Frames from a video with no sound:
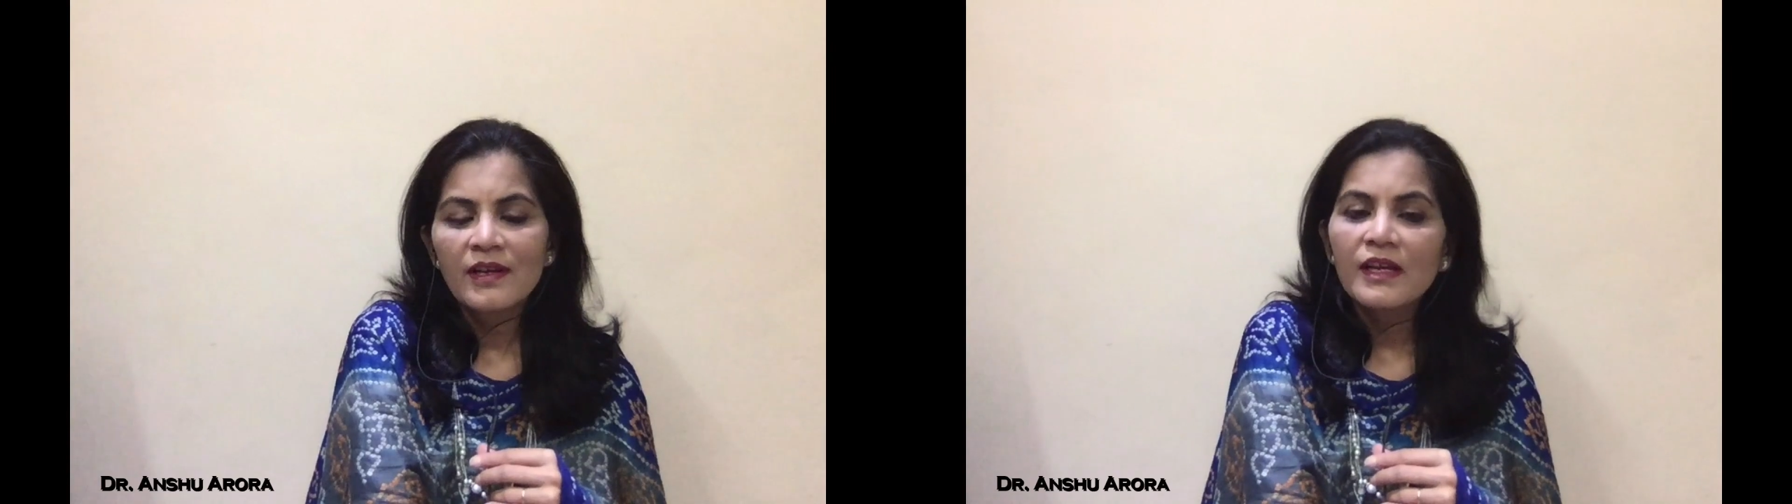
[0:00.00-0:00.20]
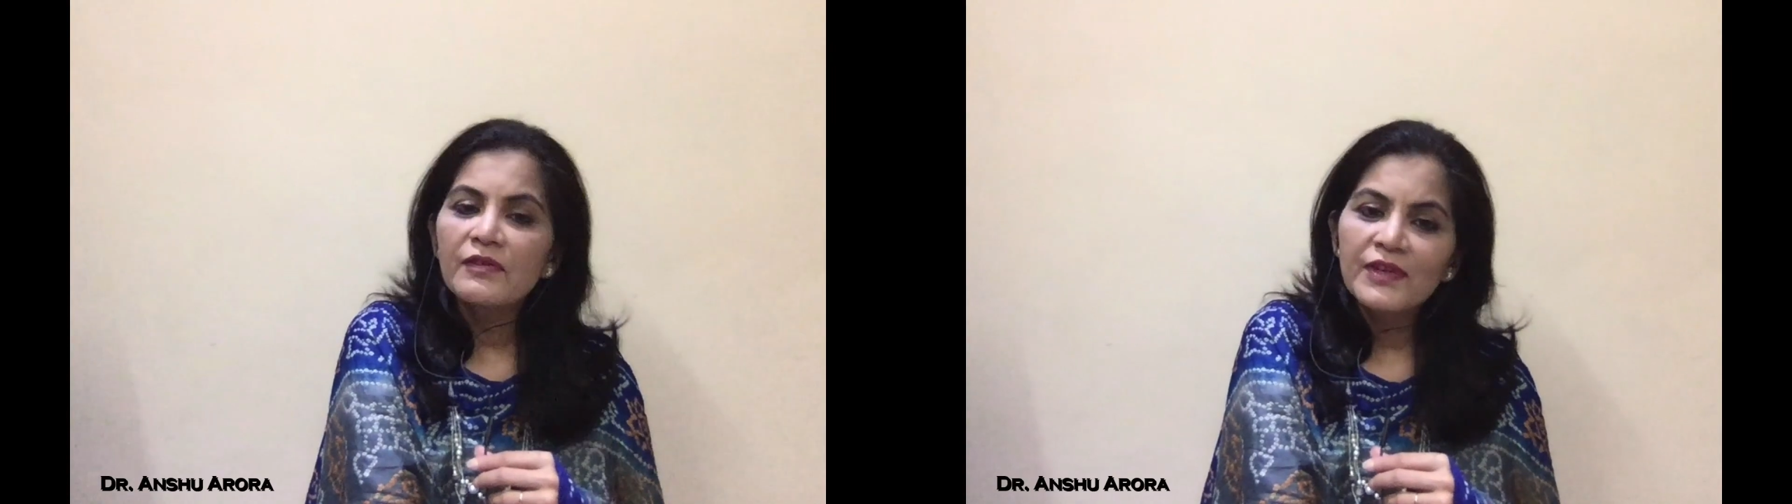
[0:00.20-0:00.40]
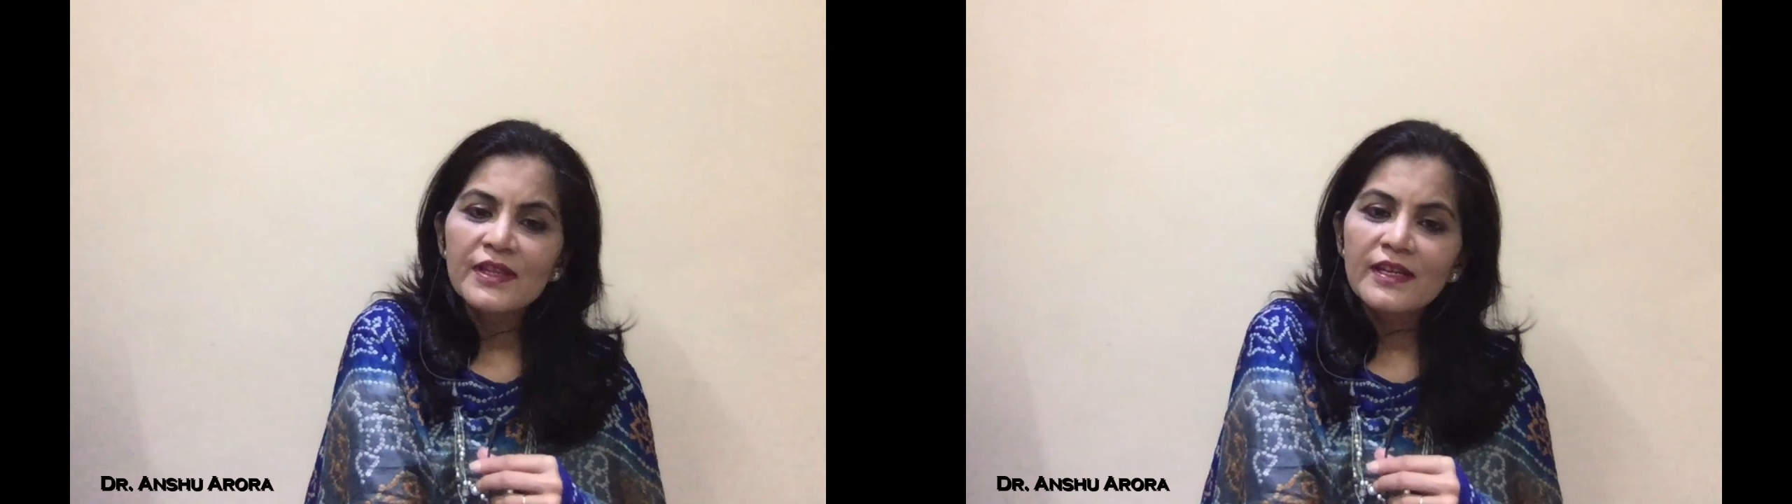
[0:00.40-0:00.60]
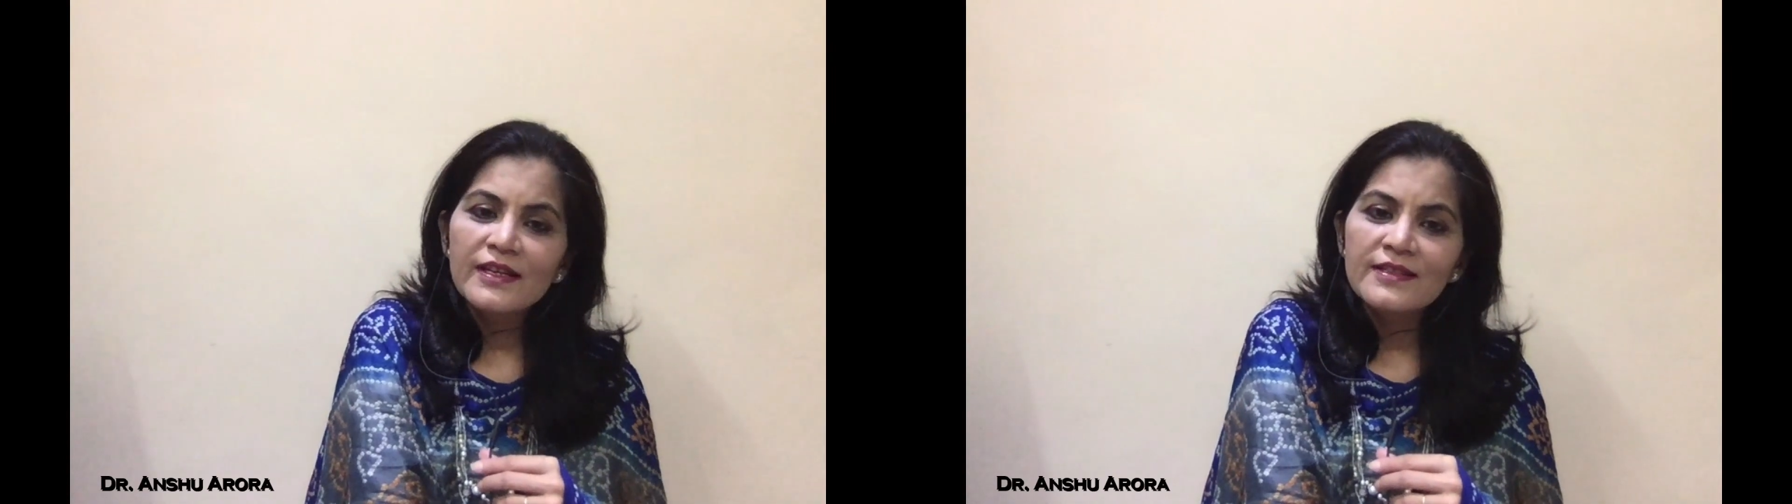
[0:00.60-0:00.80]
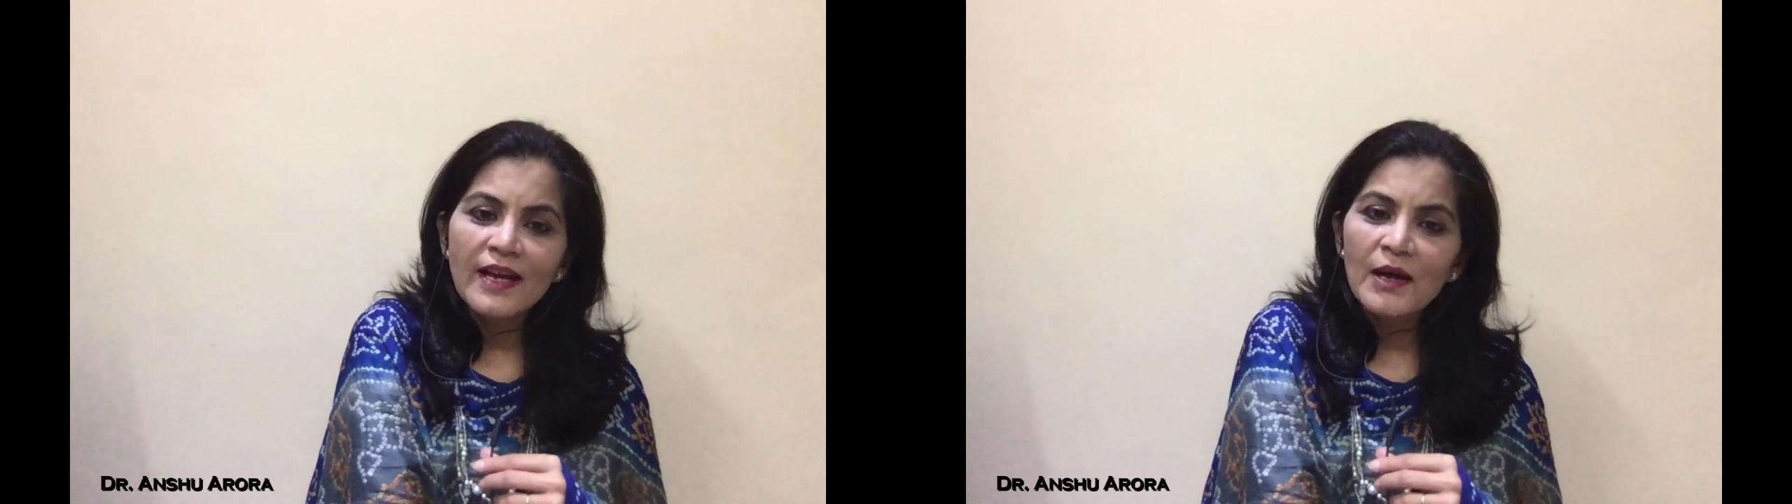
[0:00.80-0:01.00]
If in the
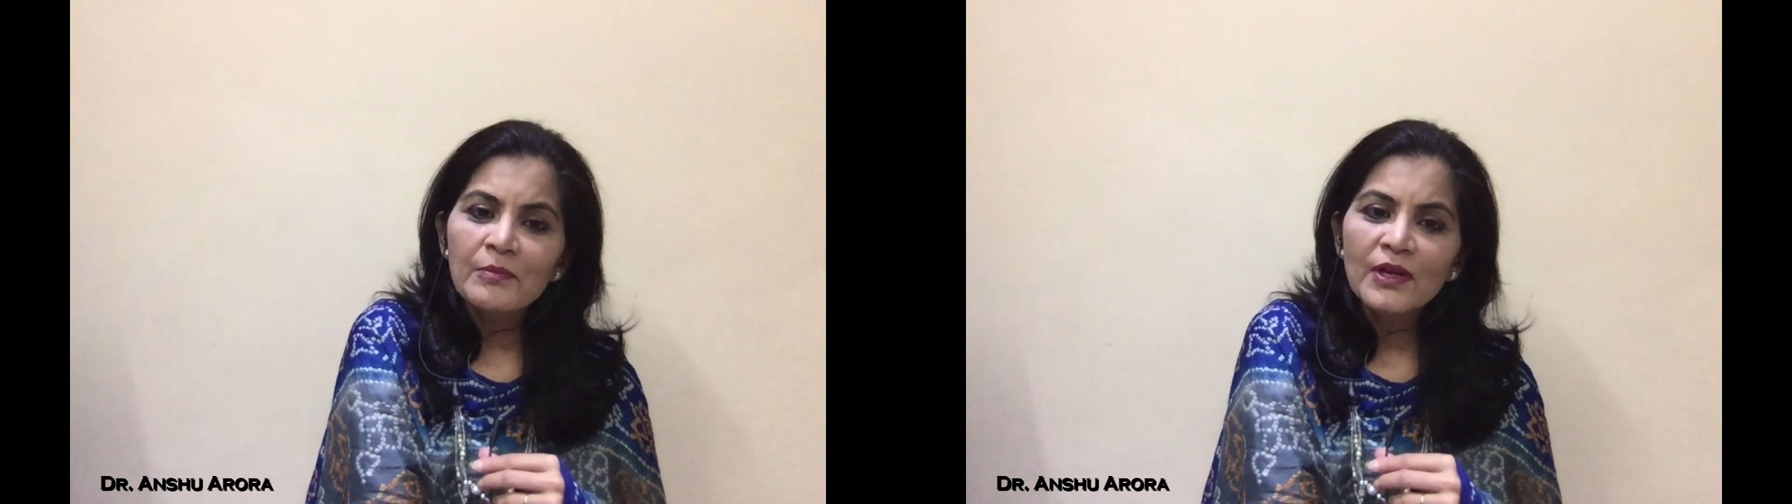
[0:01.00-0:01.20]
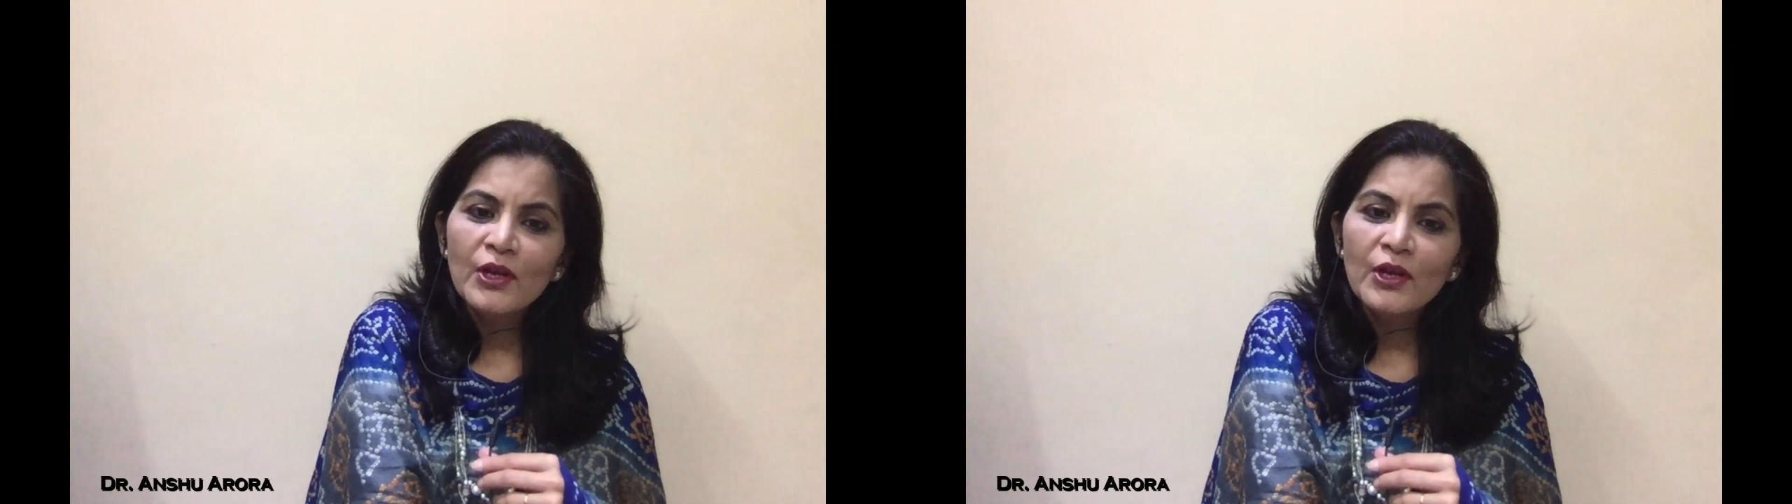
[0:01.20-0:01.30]
exam